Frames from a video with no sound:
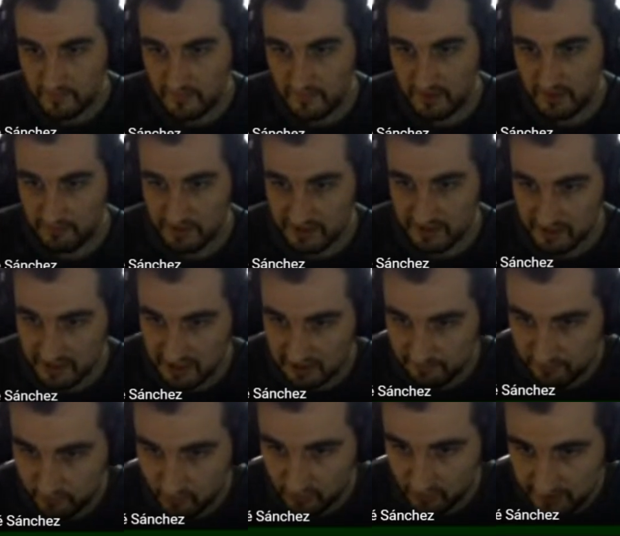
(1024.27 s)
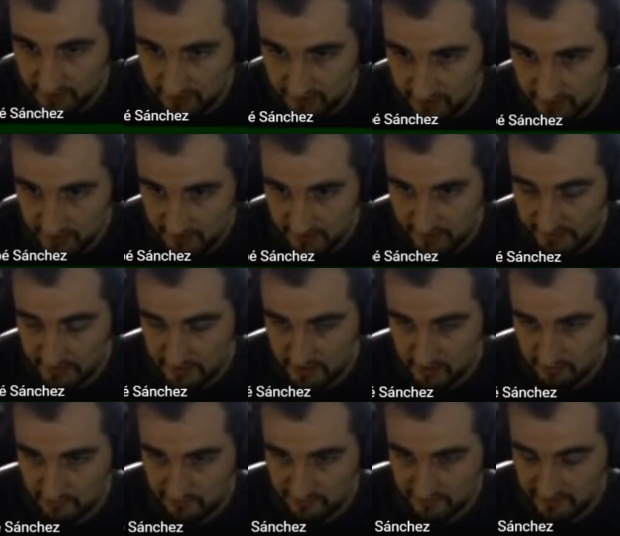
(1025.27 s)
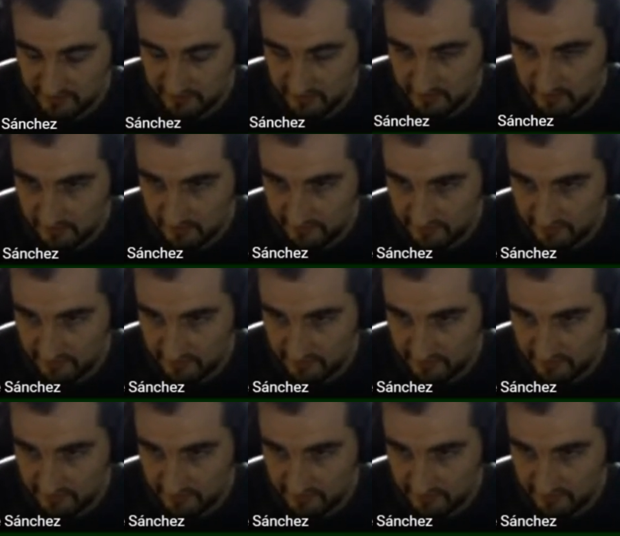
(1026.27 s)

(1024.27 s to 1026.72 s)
I'm gonna keep reading some of the